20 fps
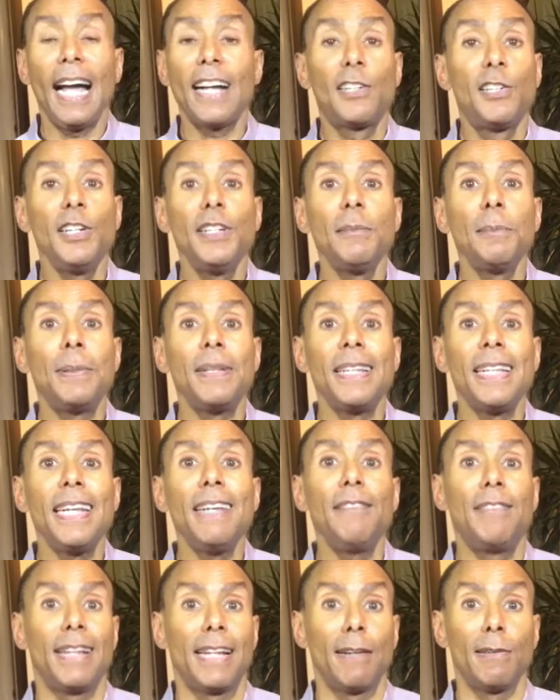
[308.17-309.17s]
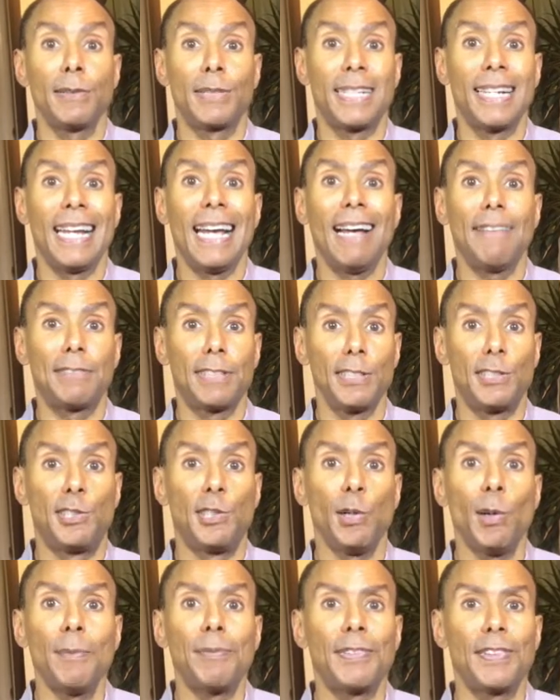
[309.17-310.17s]
couldn't believe that I was going to have to
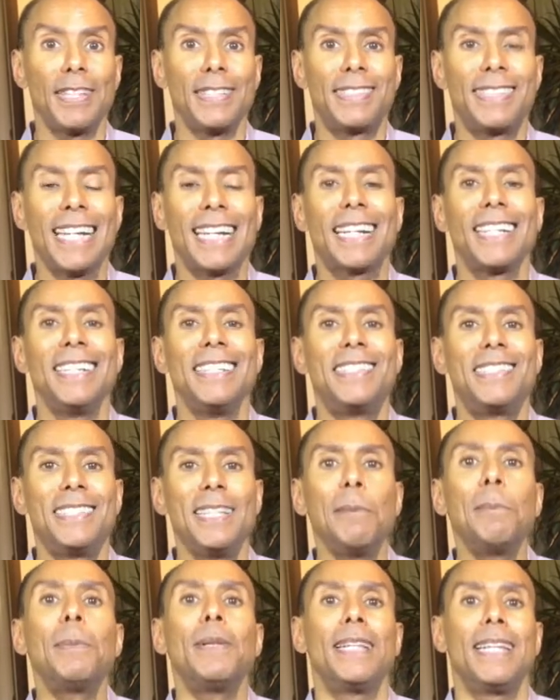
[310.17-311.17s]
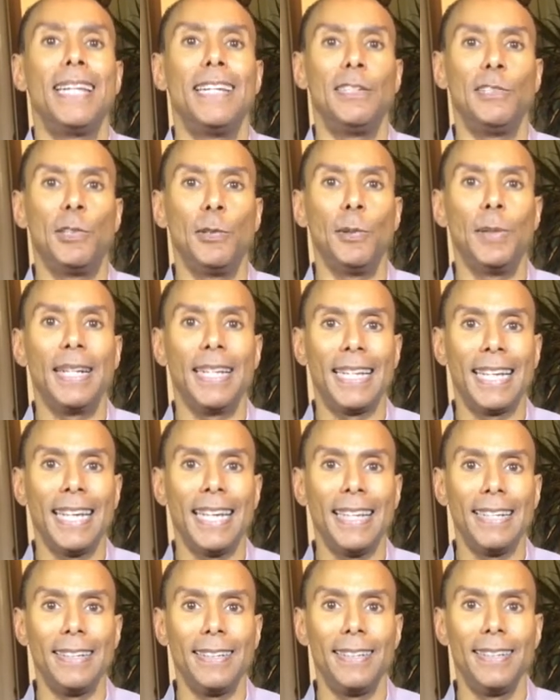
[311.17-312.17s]
show up for the second assembly and do it
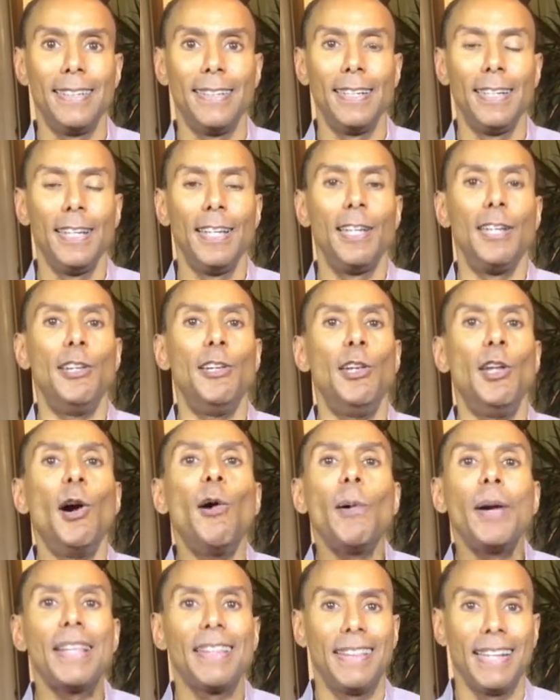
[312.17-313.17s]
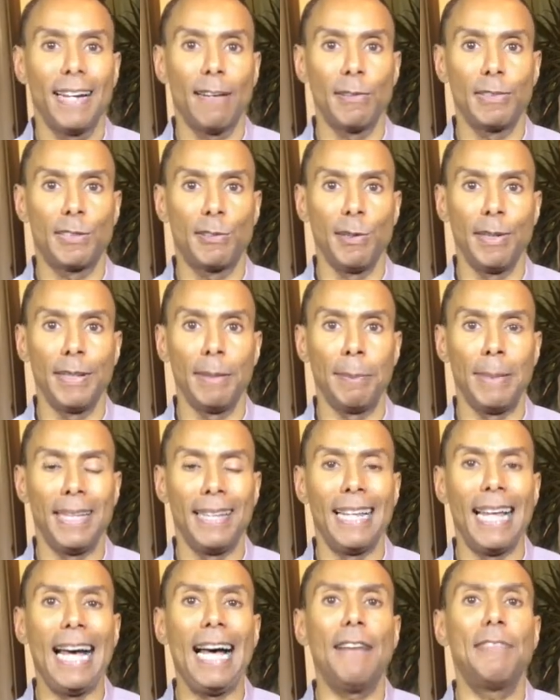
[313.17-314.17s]
again, knowing that I was going to be
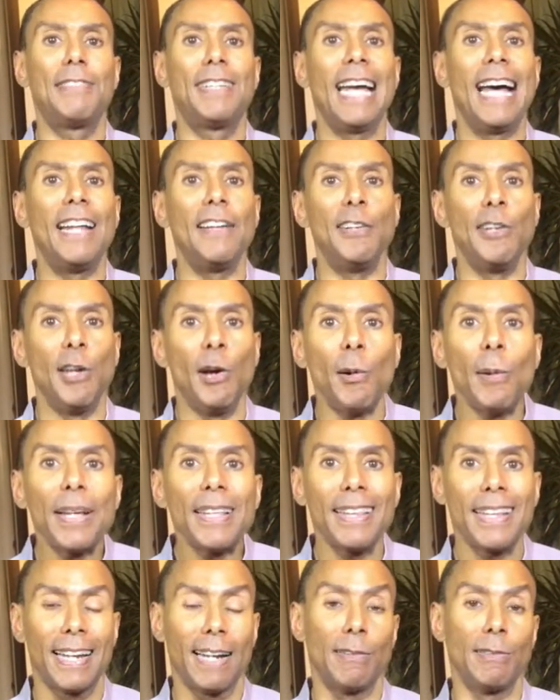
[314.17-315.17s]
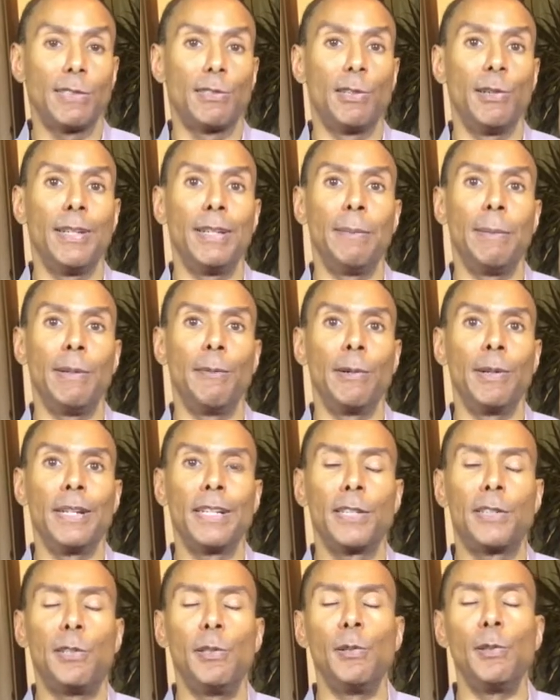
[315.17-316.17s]
laughed at, knowing that I was going to be
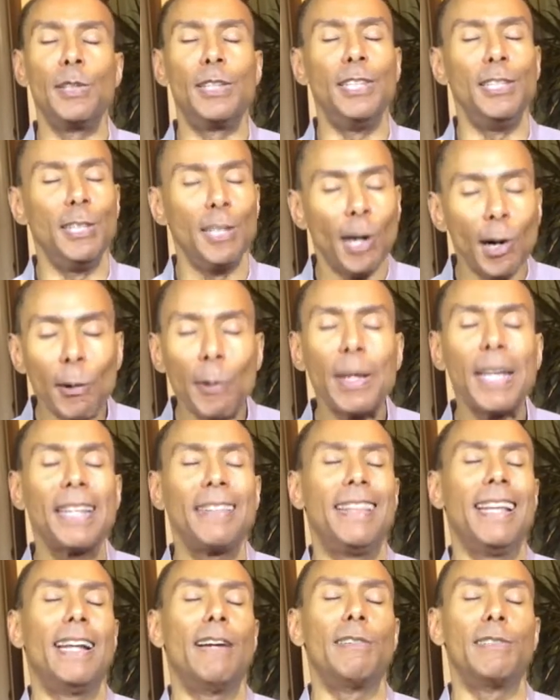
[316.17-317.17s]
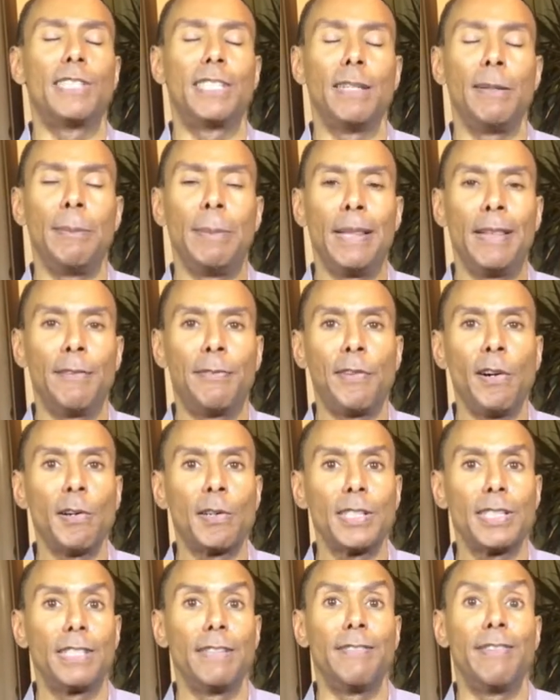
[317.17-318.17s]
ridiculed, knowing that I was going to be the
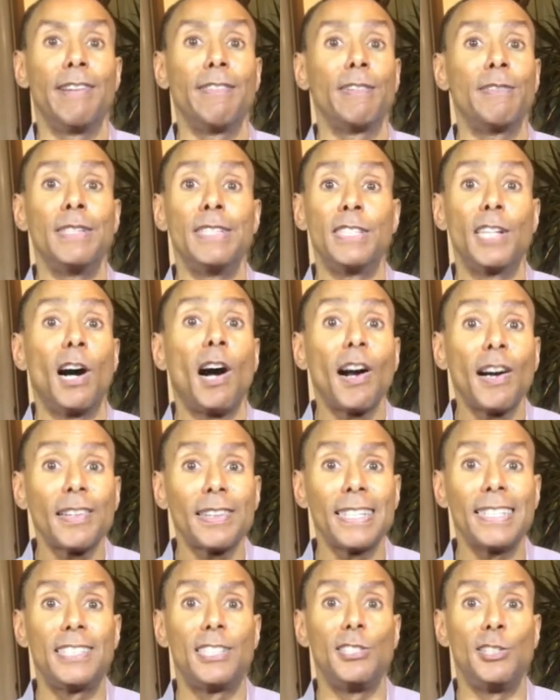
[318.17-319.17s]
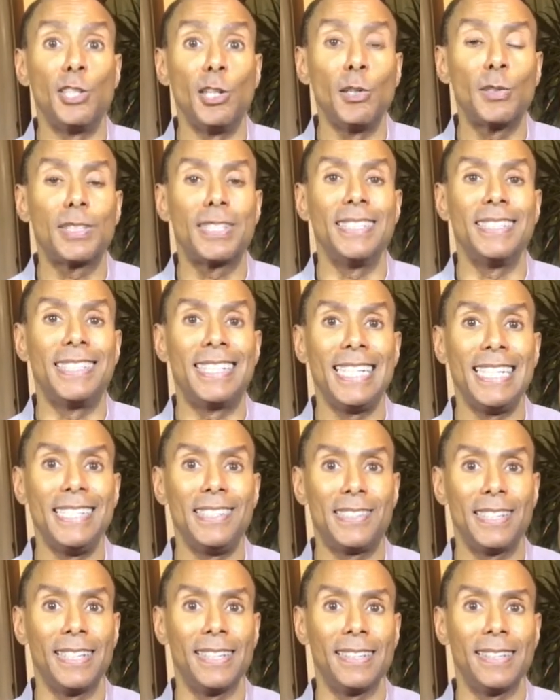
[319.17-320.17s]
focus of everyone's heartless jokes and
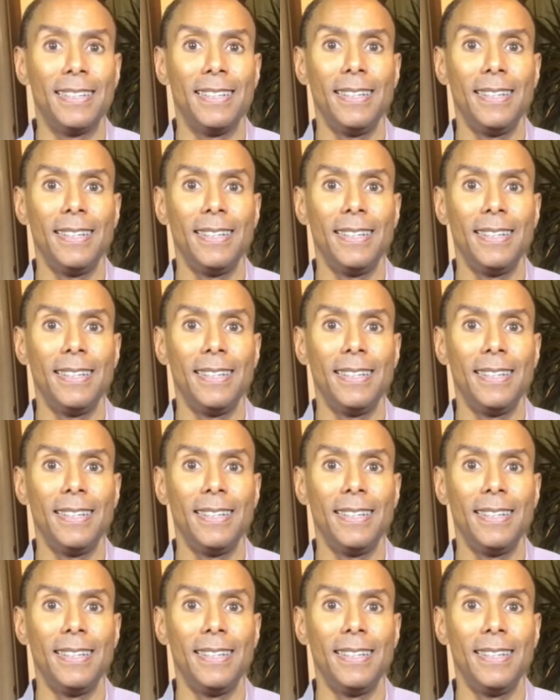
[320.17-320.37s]
teasing.